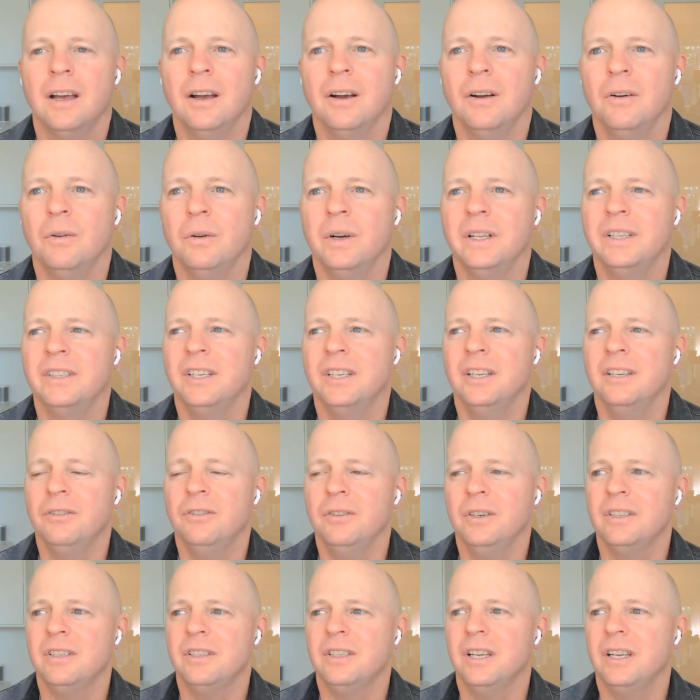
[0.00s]
What's
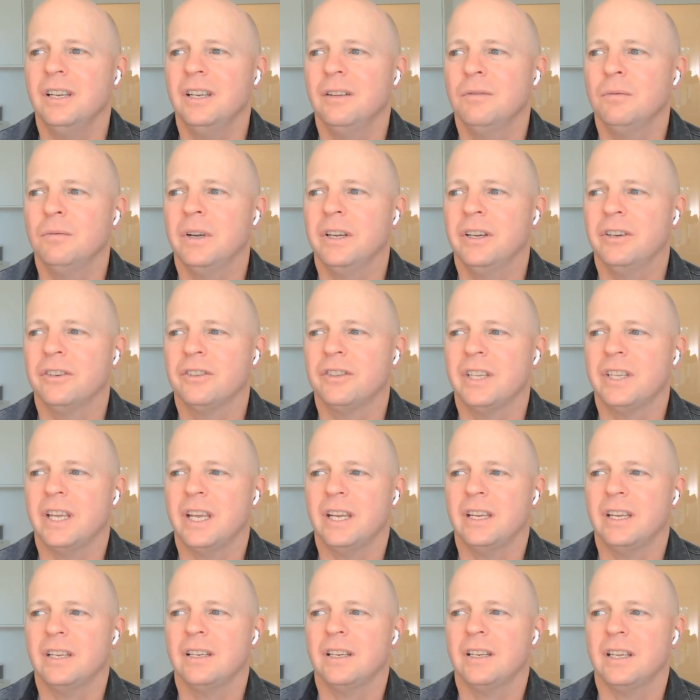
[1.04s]
interesting in what you're
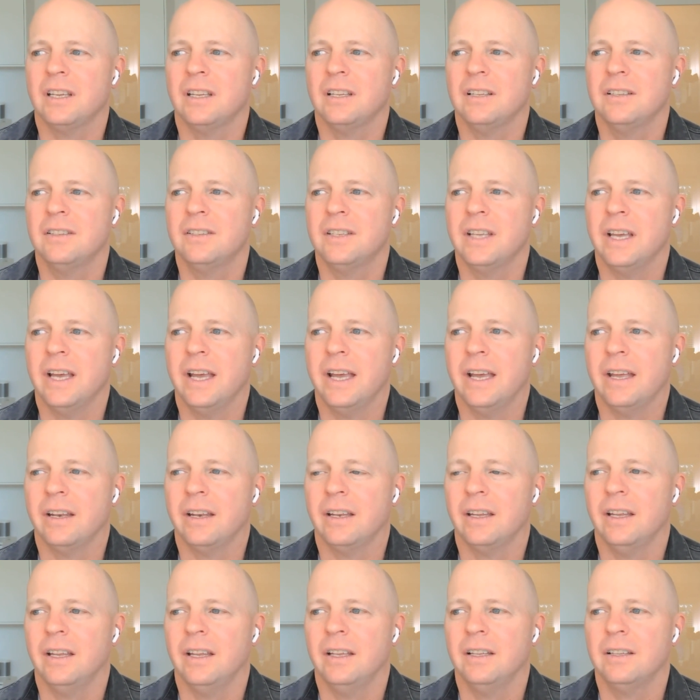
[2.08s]
saying is that
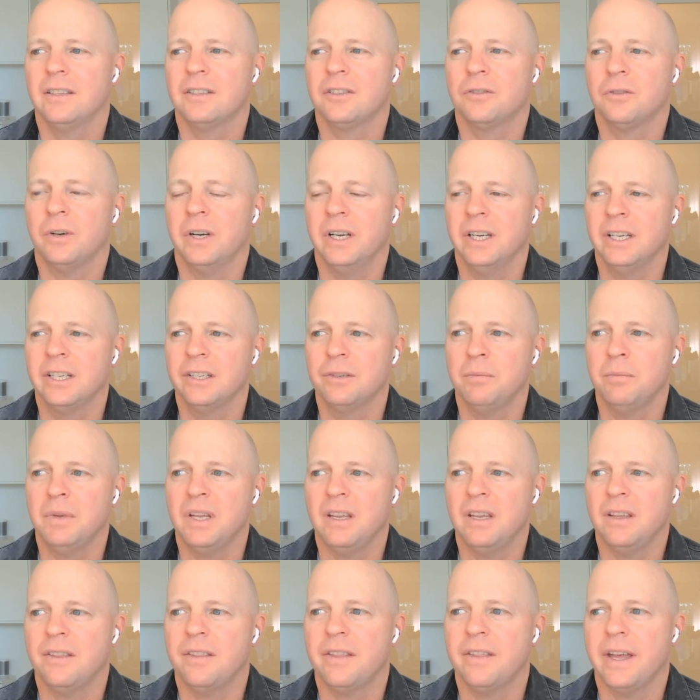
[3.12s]
it strikes
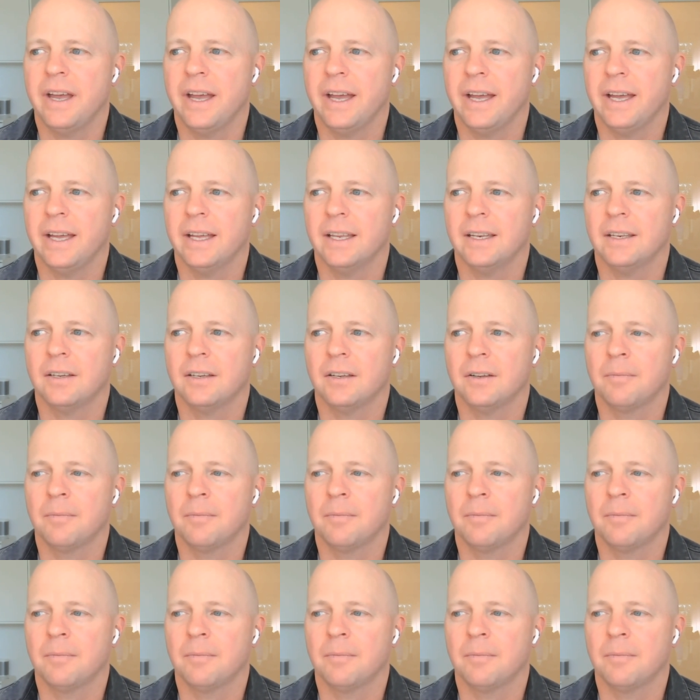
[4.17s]
me that